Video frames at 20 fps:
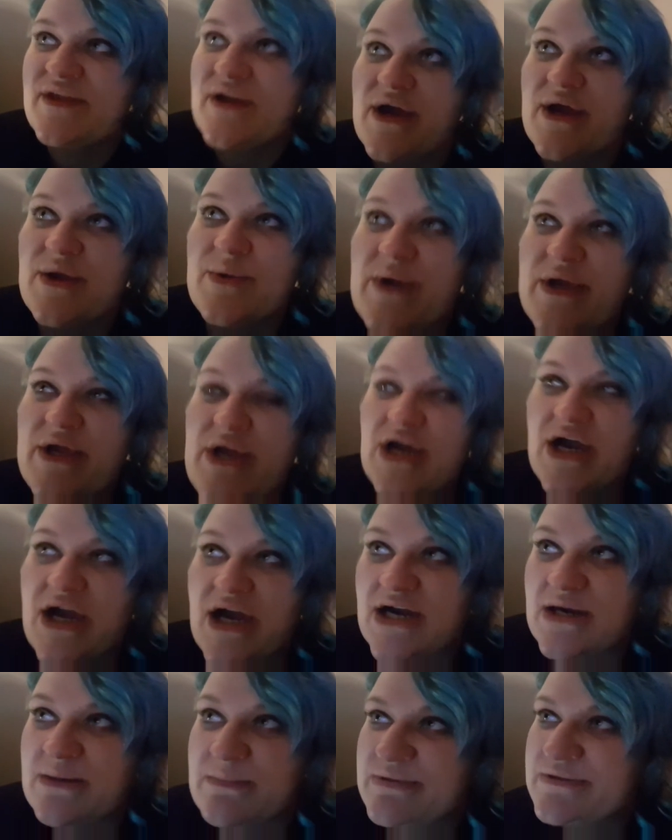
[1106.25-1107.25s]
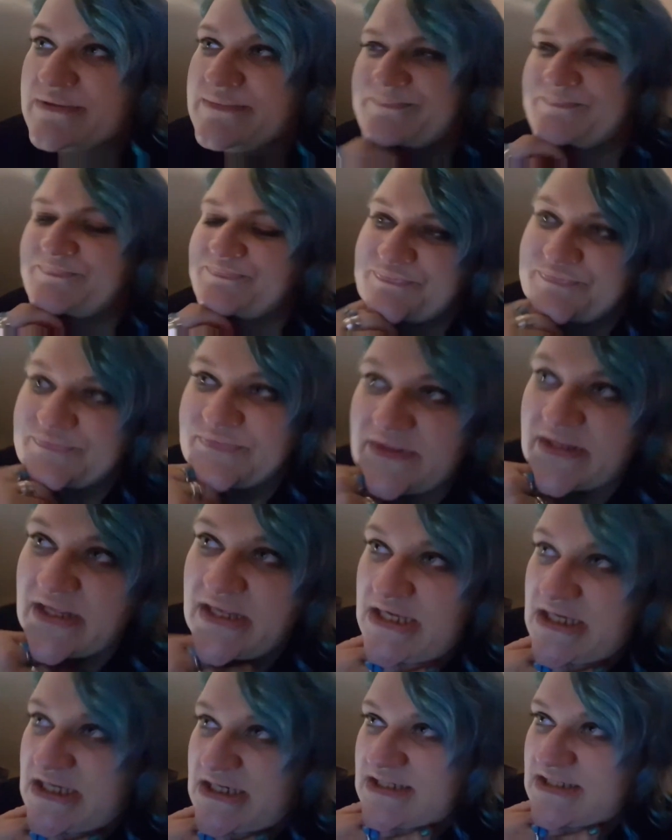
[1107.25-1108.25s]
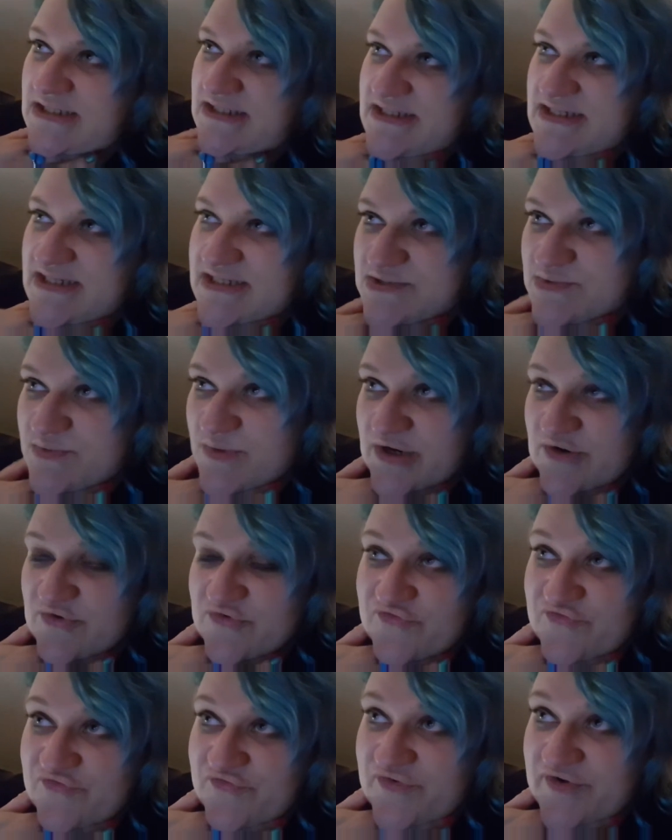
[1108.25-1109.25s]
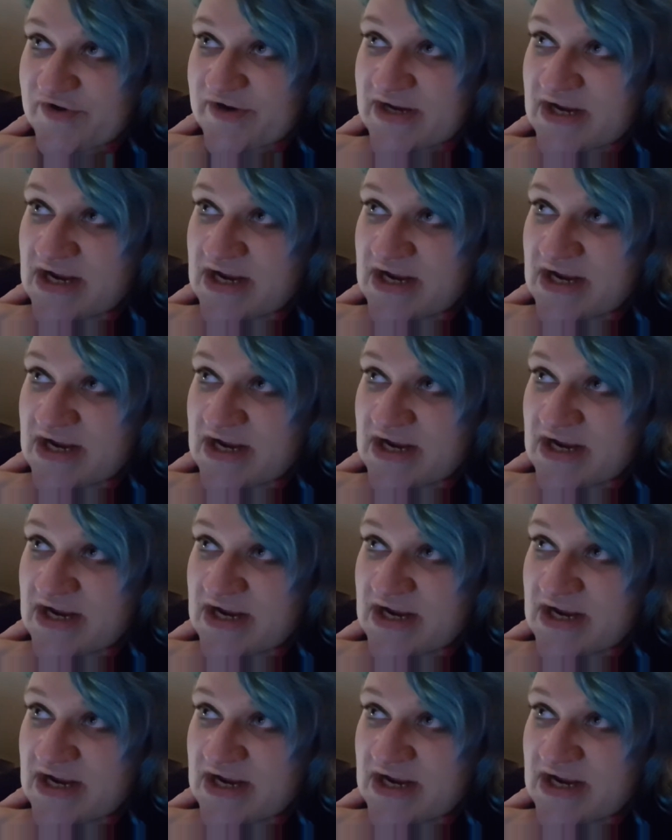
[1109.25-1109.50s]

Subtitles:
I woke up near 12